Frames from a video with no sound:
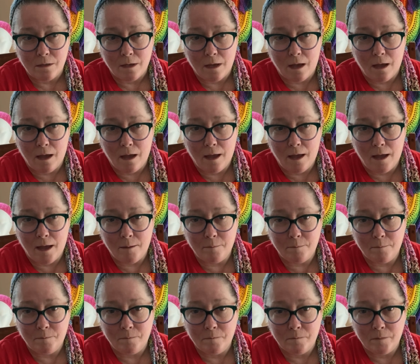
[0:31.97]

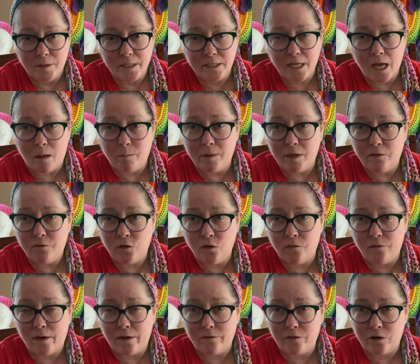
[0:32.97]
Um, tell me if
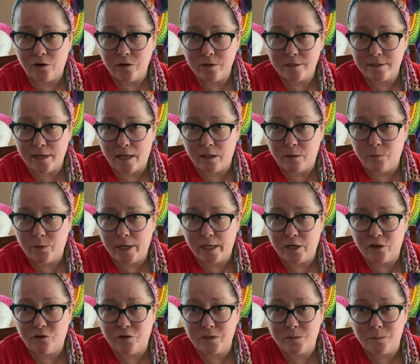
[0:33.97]
you've ever
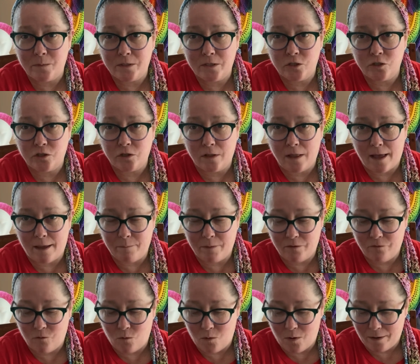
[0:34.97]
celebrated Christmas in July
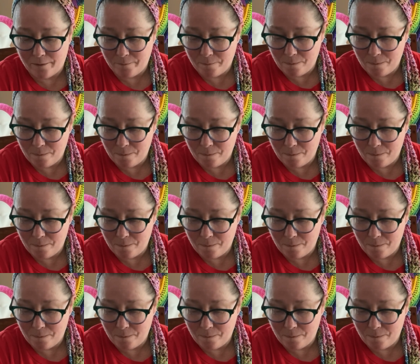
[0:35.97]
before.